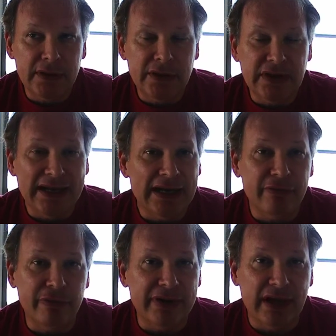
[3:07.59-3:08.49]
I didn't
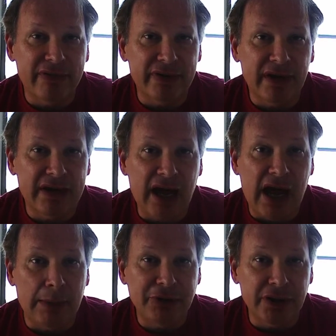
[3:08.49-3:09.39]
really have an
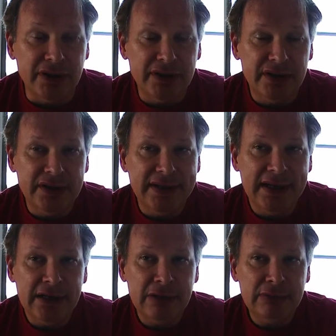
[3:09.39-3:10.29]
option.
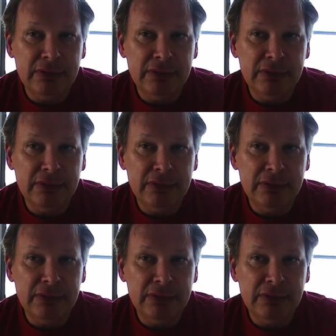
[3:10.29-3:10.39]
Now,